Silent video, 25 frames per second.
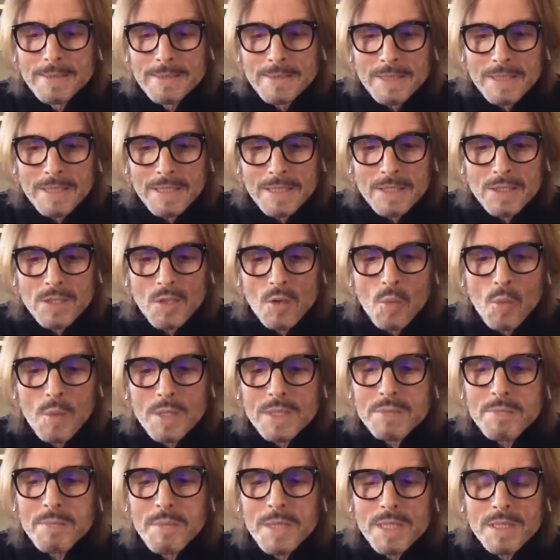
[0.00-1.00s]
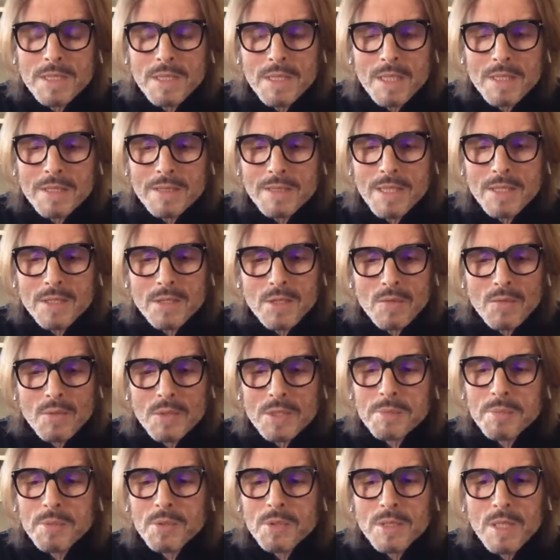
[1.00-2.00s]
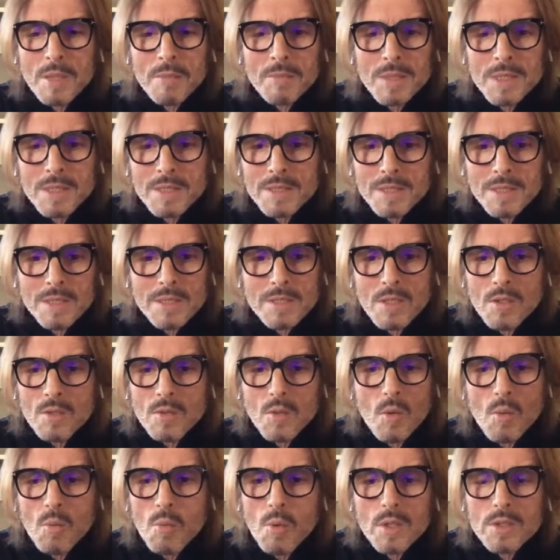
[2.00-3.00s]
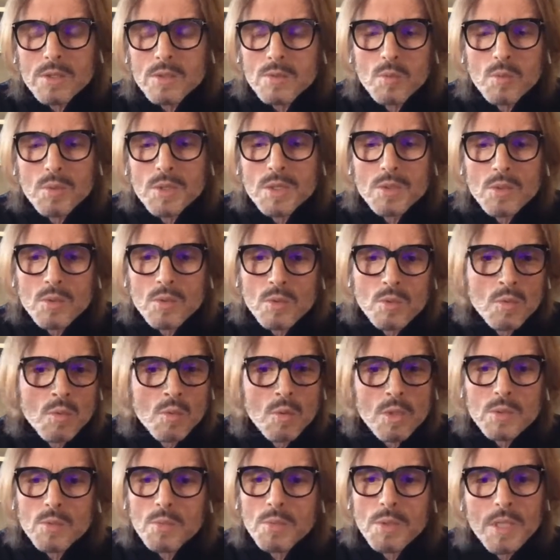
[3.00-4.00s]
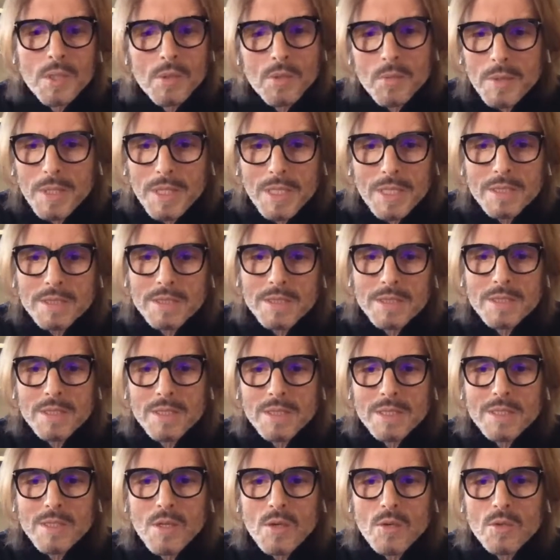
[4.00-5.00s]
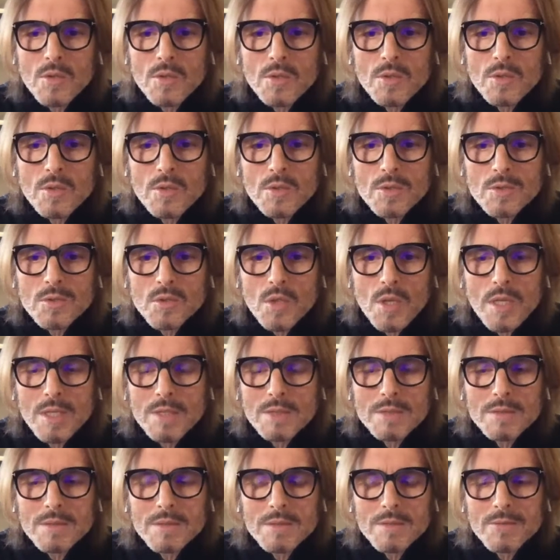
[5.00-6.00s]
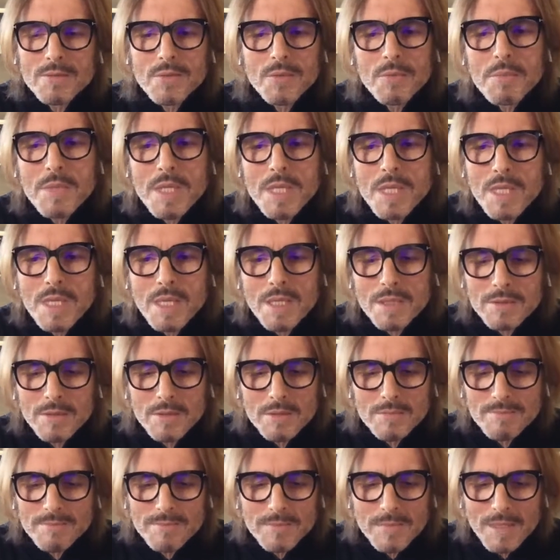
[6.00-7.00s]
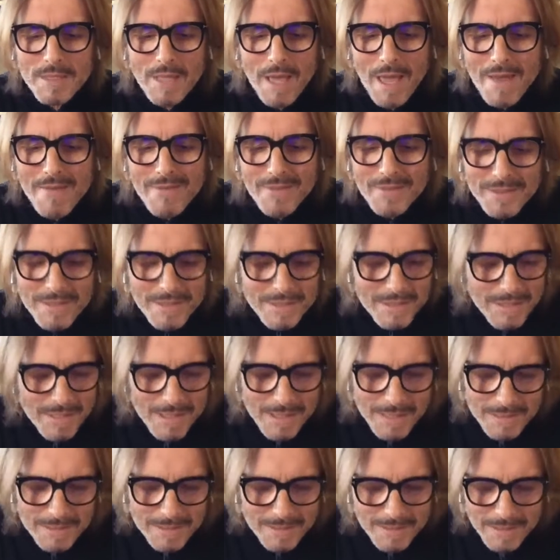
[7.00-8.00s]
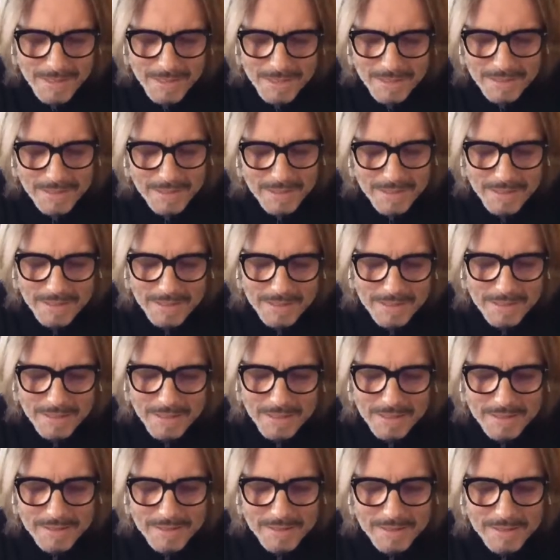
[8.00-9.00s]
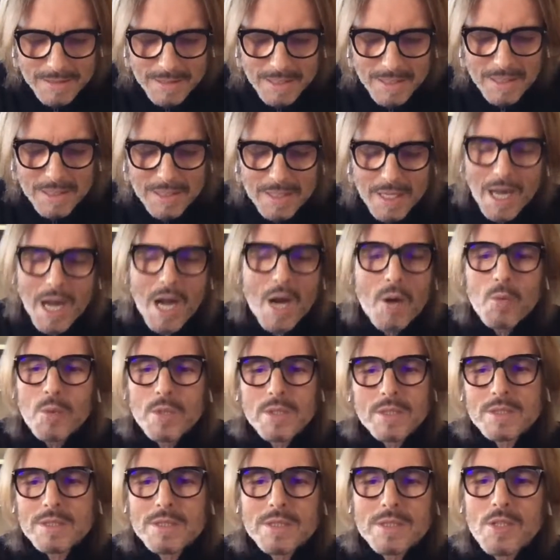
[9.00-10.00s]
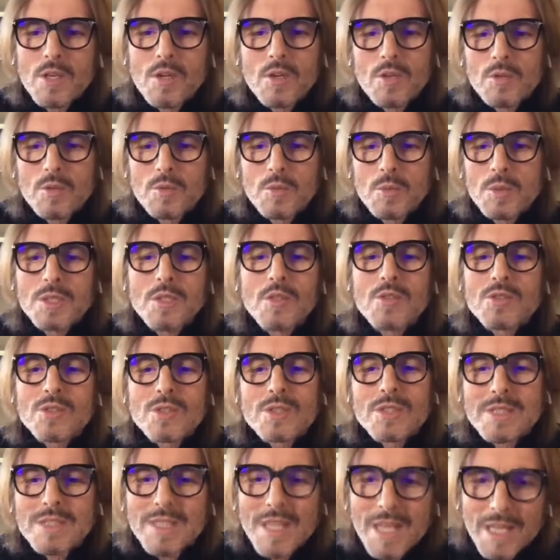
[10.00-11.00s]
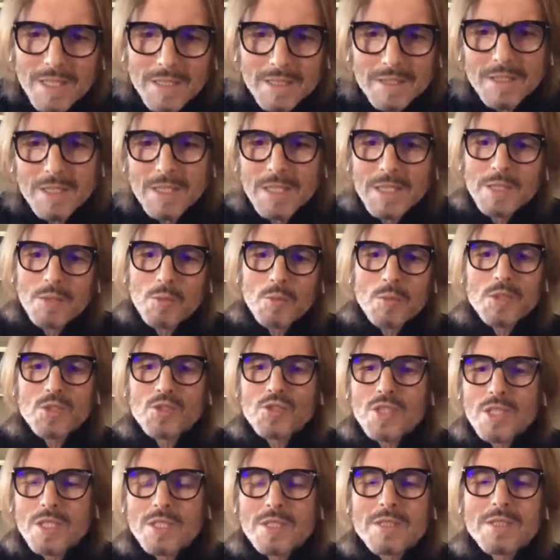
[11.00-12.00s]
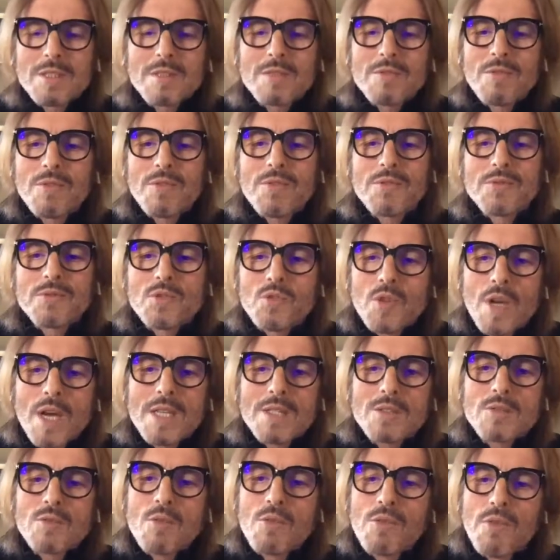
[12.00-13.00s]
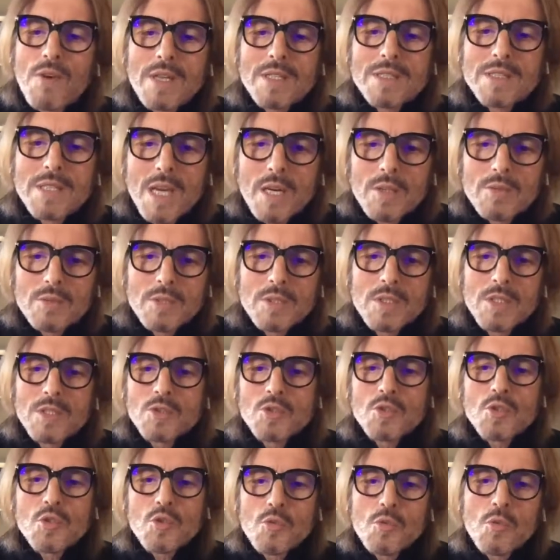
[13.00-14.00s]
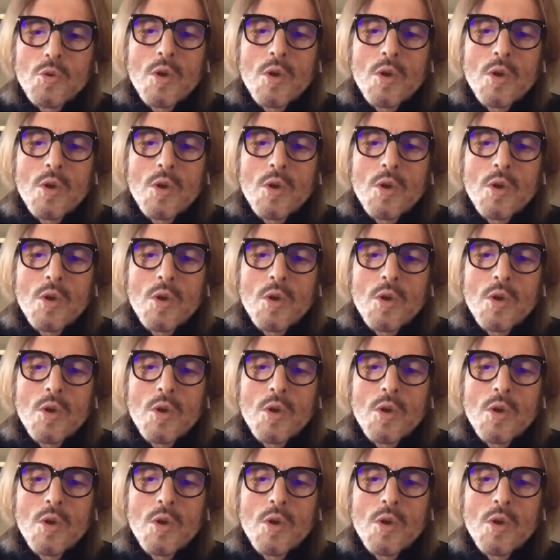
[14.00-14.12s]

It's always been a sense of responsibility of what we do, what we created. You know, for me, everything it's still ours. You know, we don't sell. We just try to find out new